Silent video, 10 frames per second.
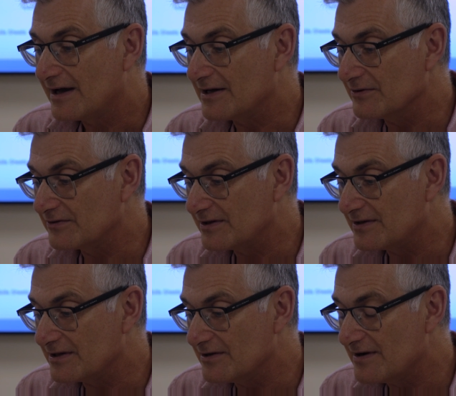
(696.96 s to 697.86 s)
and you'll see
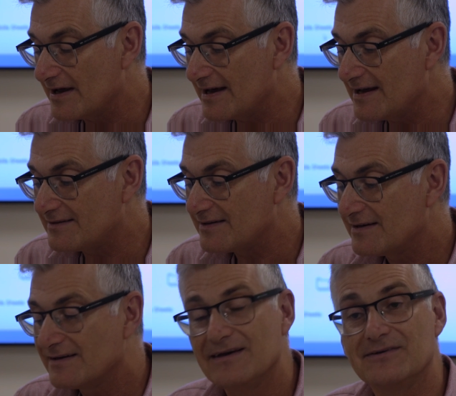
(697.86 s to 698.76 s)
that Unit 8
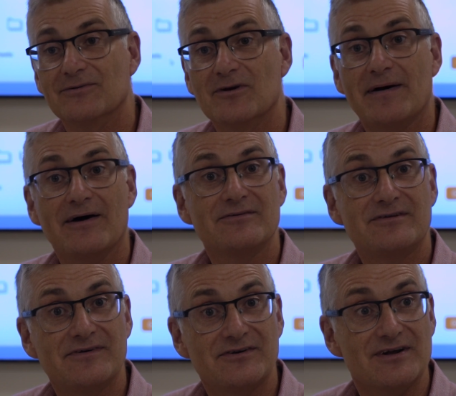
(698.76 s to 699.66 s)
is all about
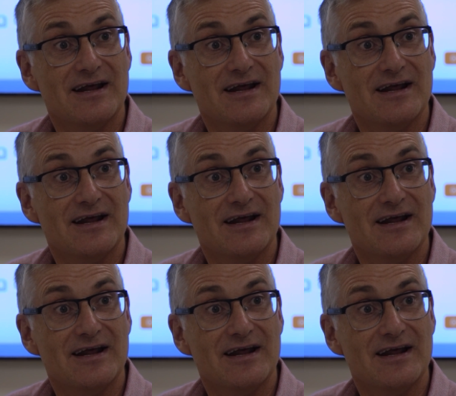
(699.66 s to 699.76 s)
division.